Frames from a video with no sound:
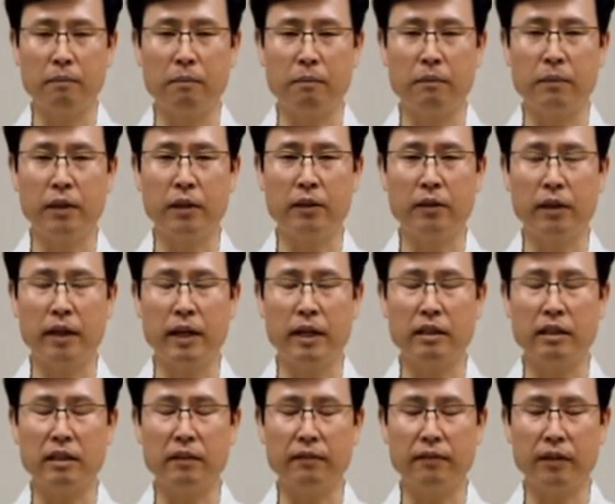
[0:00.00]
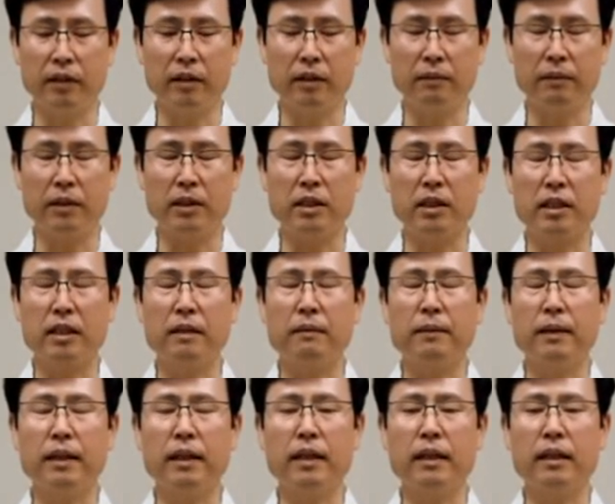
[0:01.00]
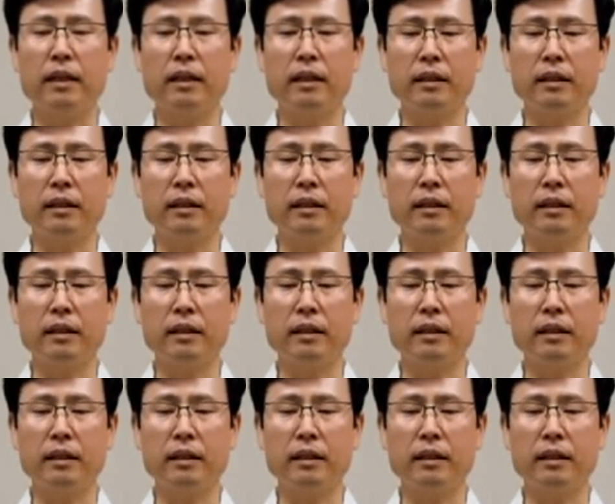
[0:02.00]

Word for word: Bring your hands in front of your stomach